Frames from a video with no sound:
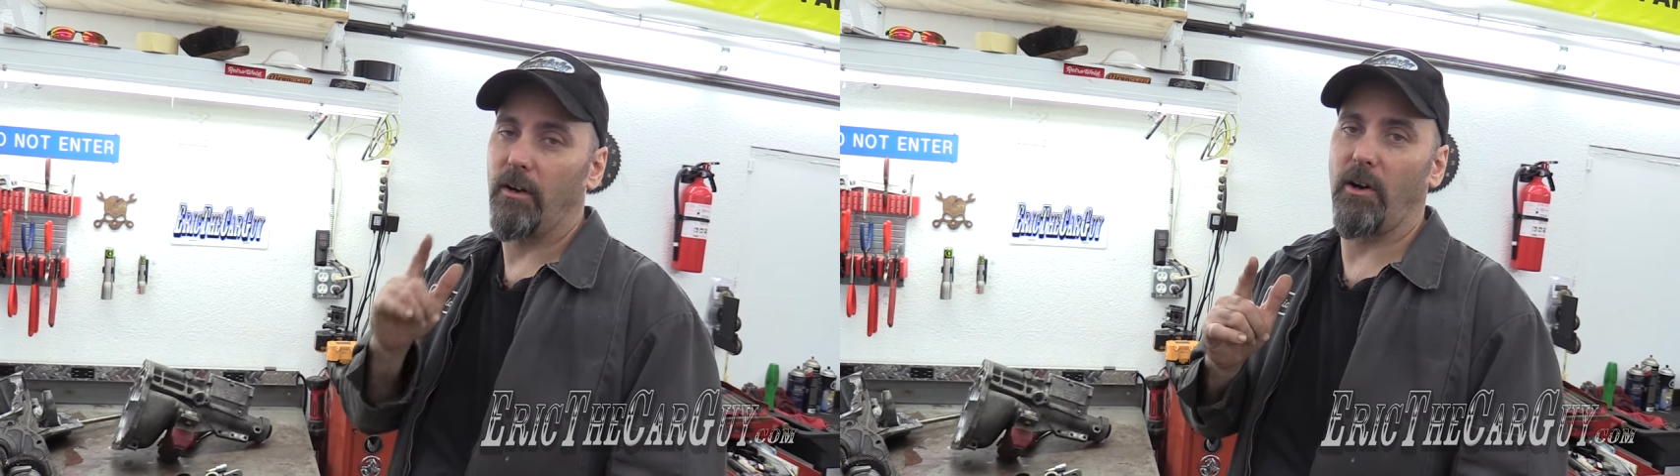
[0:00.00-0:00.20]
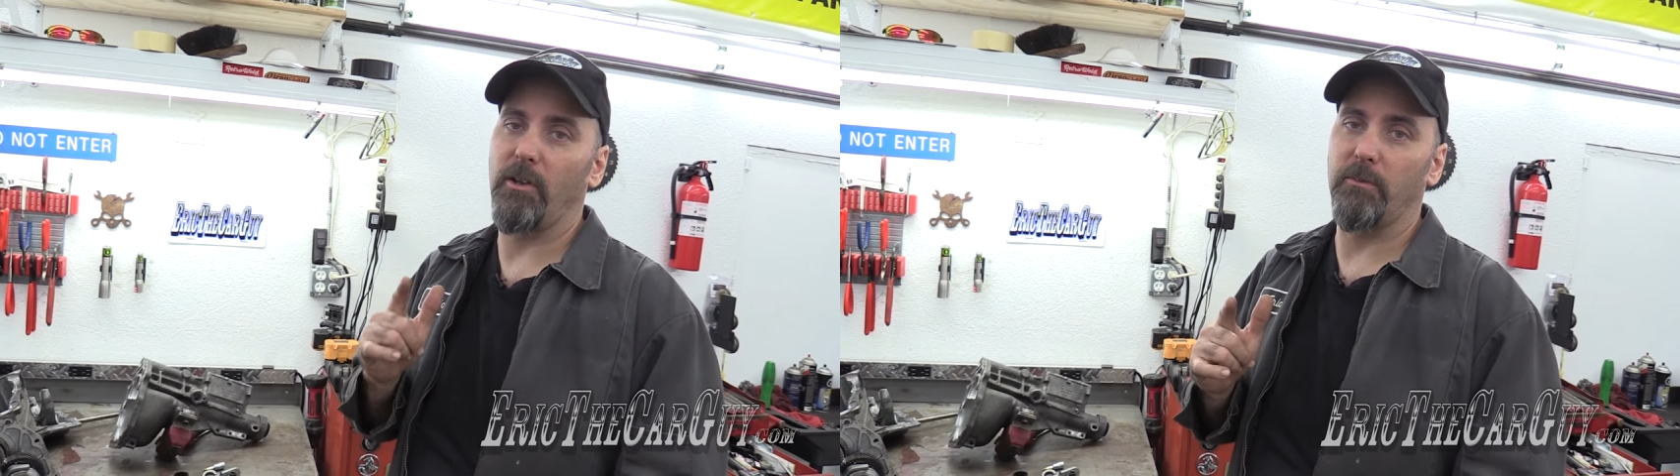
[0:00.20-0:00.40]

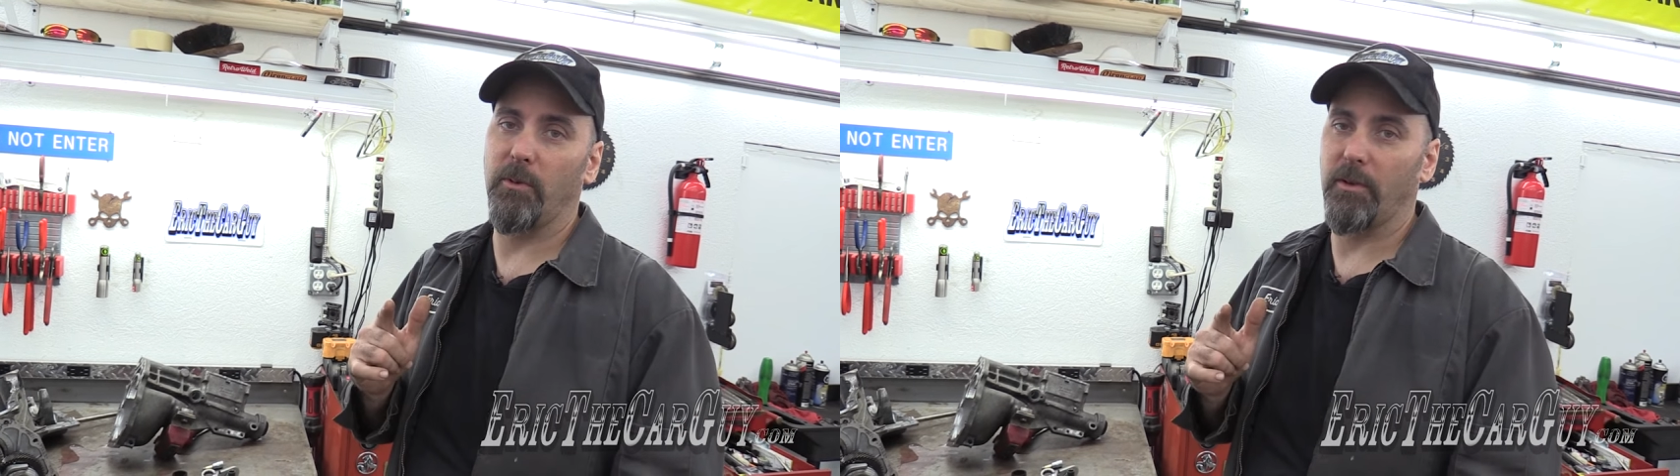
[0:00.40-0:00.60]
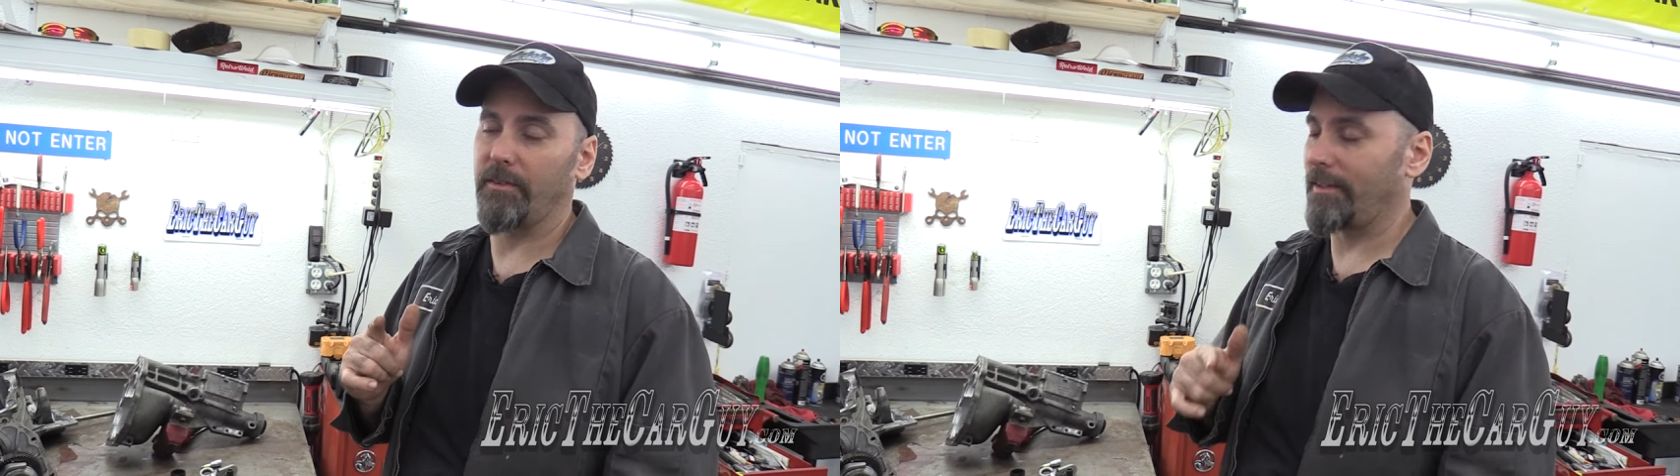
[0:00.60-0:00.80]
All
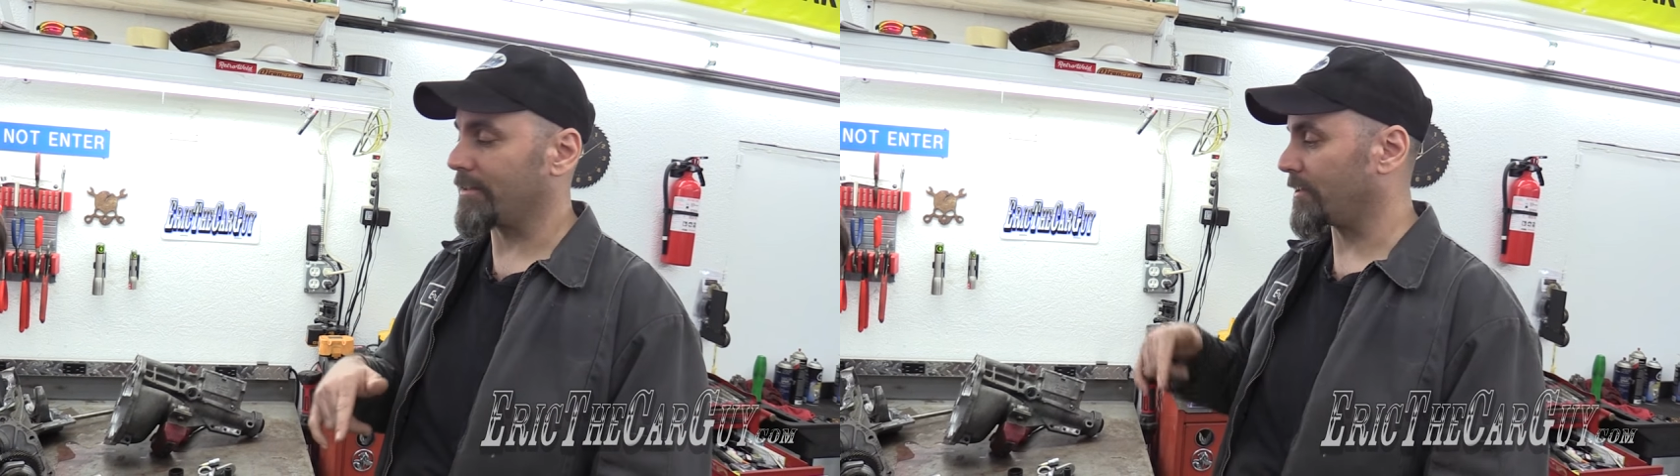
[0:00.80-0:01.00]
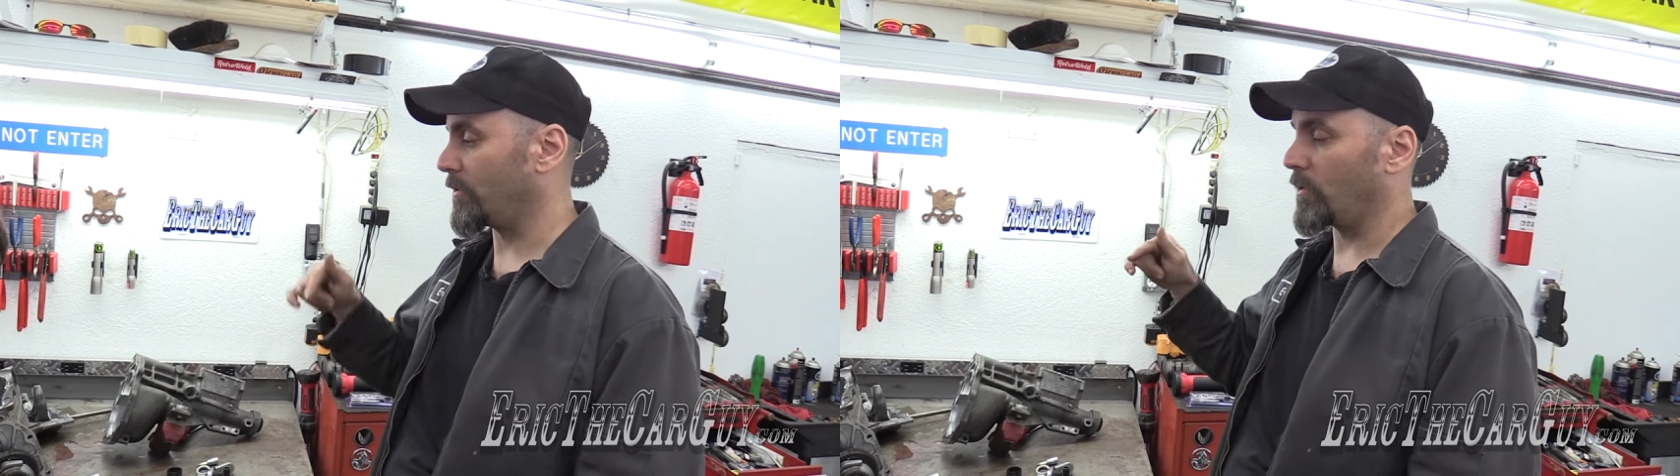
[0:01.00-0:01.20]
important
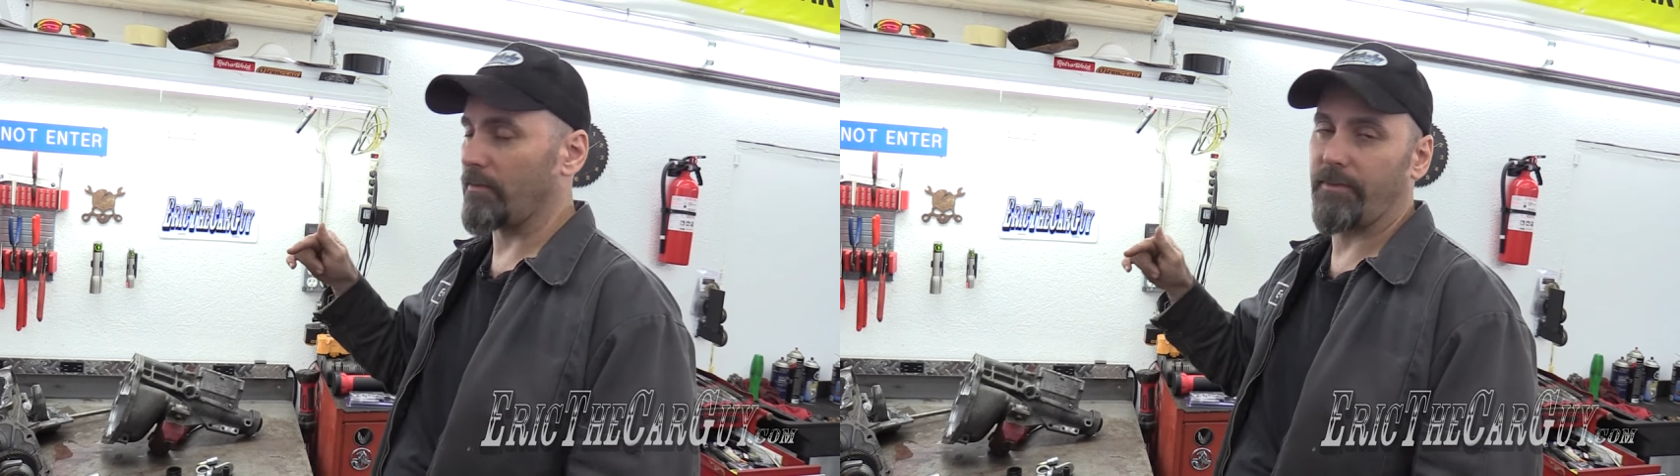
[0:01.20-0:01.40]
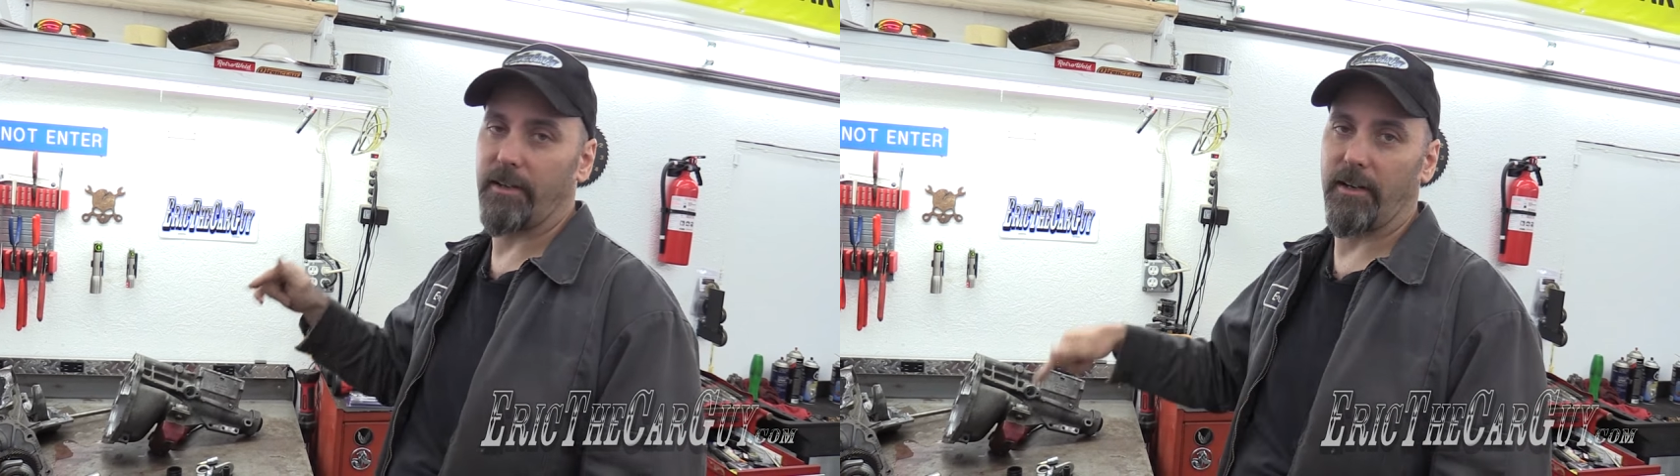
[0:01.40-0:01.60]
things that you want
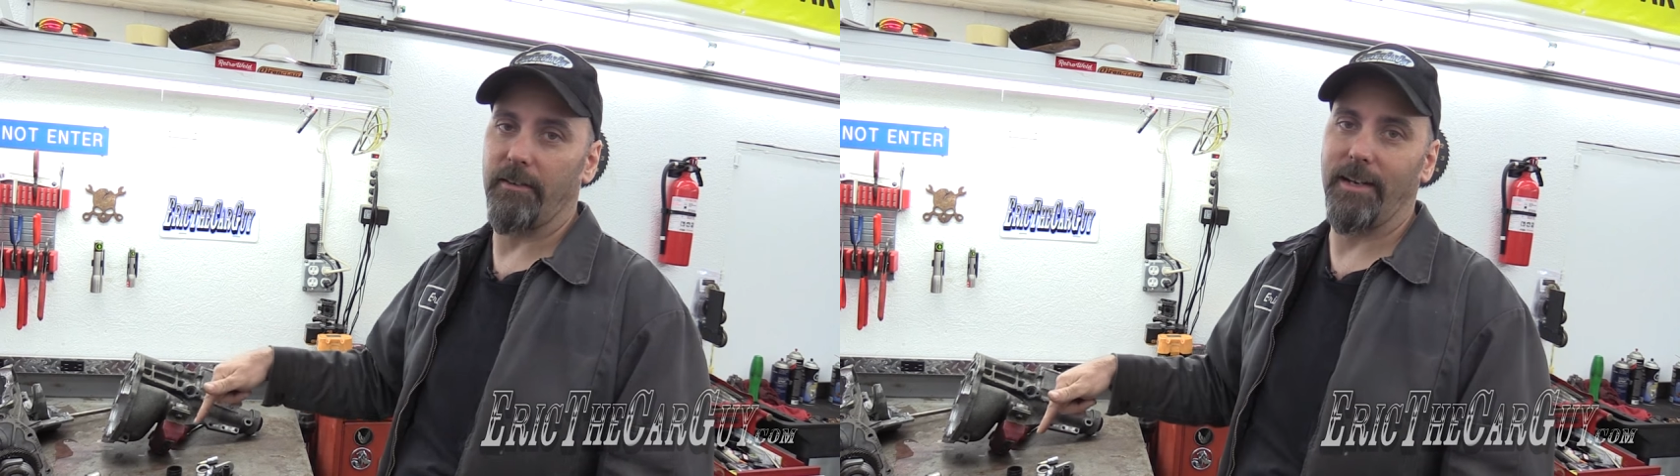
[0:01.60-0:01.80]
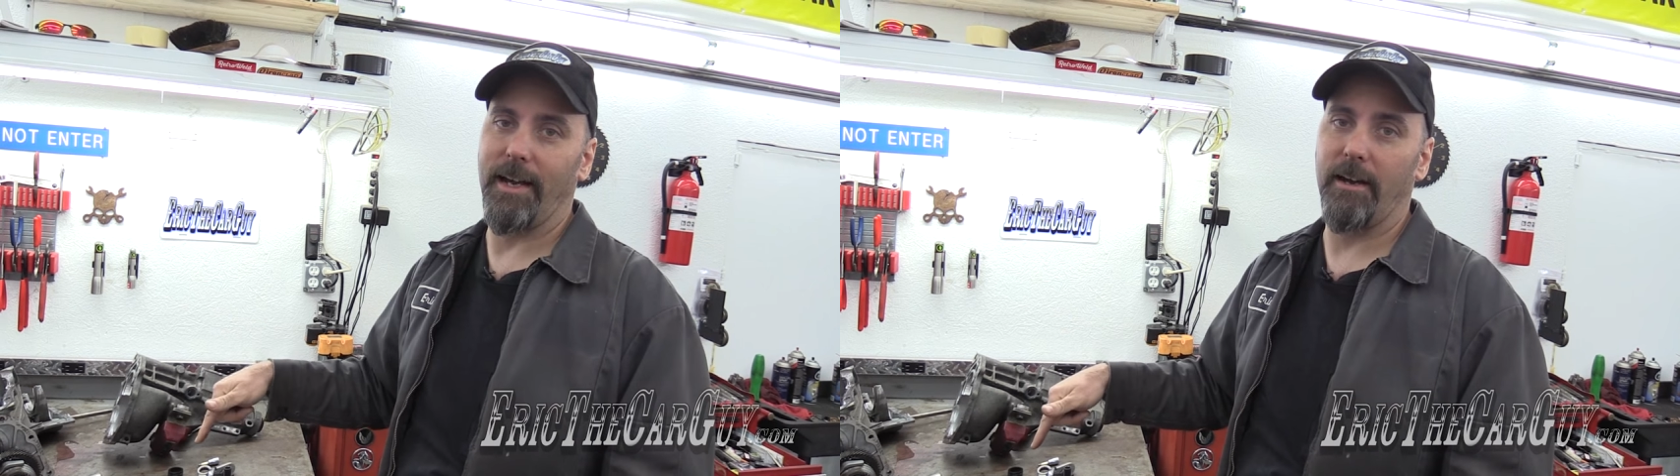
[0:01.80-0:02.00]
to figure
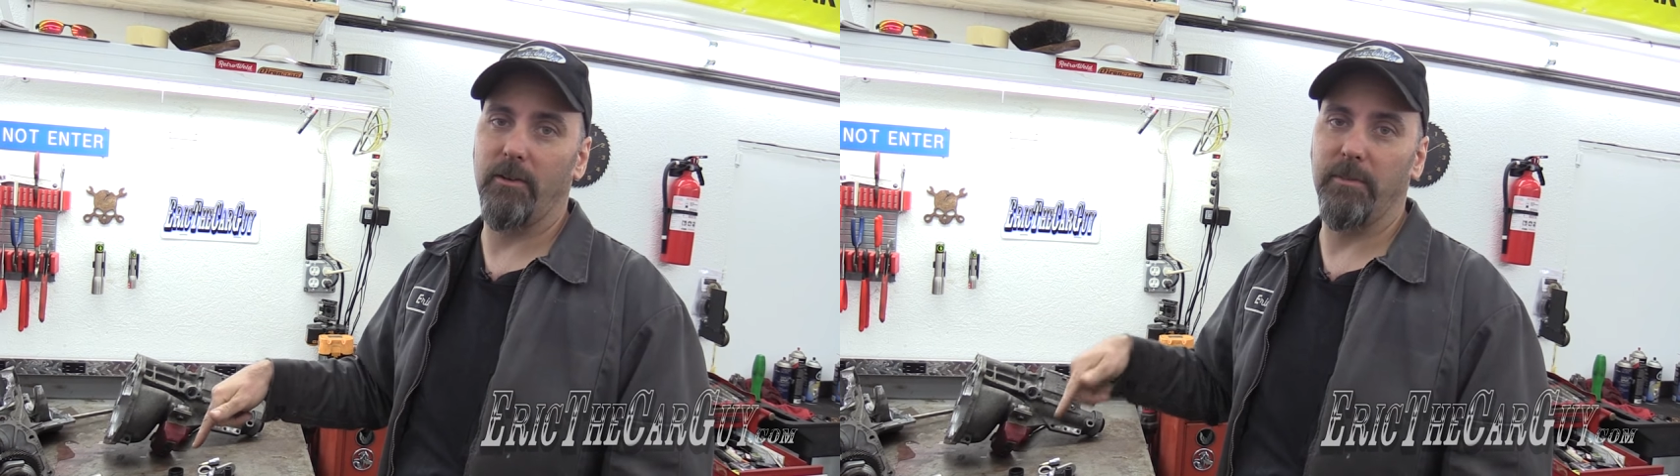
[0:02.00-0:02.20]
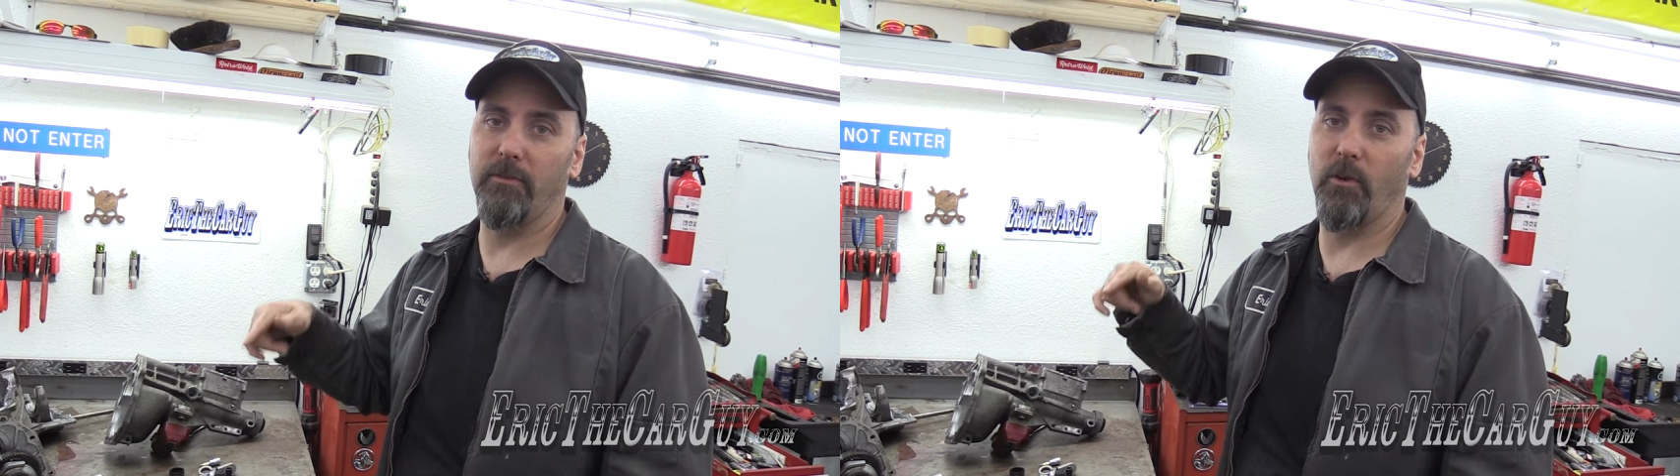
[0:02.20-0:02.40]
out
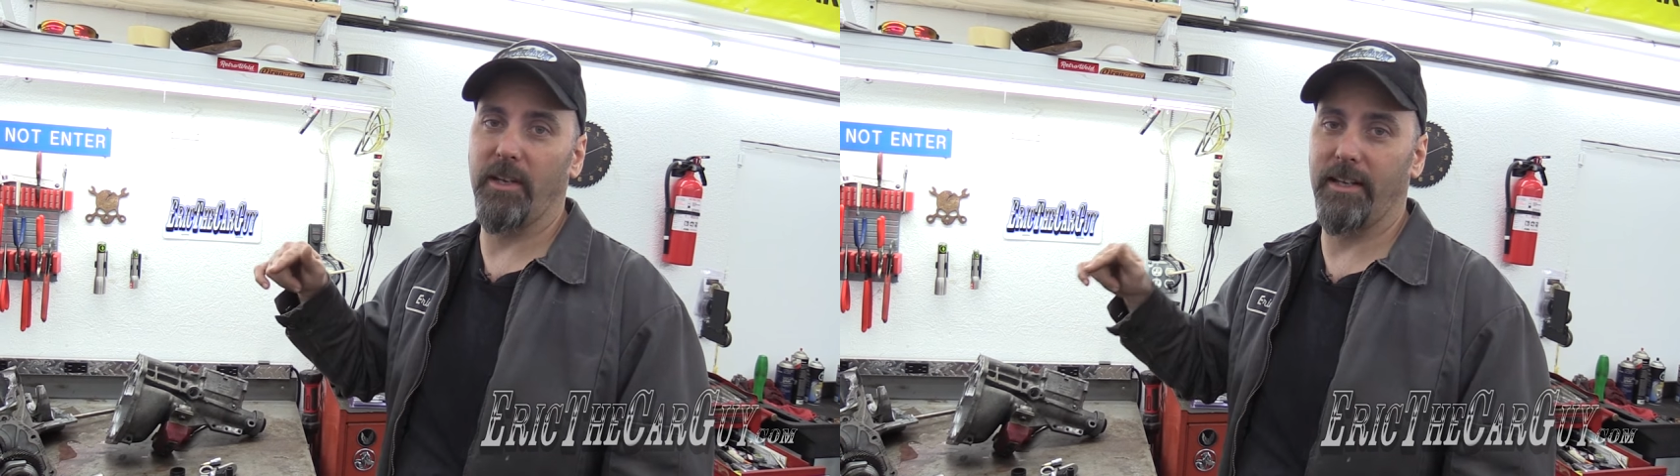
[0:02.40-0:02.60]
now before you